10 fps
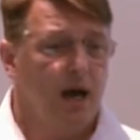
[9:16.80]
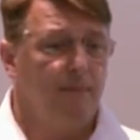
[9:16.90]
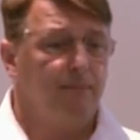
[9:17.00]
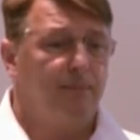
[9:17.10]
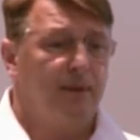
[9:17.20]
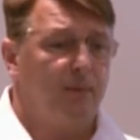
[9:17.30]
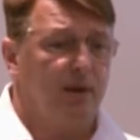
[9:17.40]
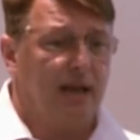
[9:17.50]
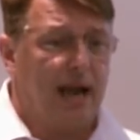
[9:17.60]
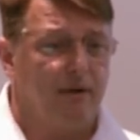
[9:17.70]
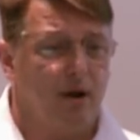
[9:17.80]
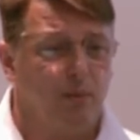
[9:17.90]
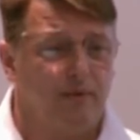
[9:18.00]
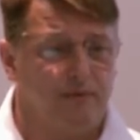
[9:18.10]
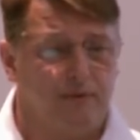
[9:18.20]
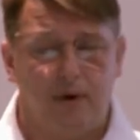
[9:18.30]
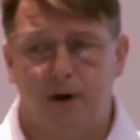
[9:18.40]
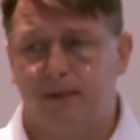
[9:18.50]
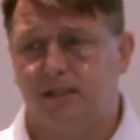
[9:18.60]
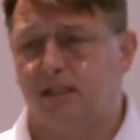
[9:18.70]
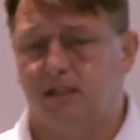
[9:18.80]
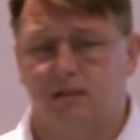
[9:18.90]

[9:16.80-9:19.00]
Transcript: But then we can carry on with other file-based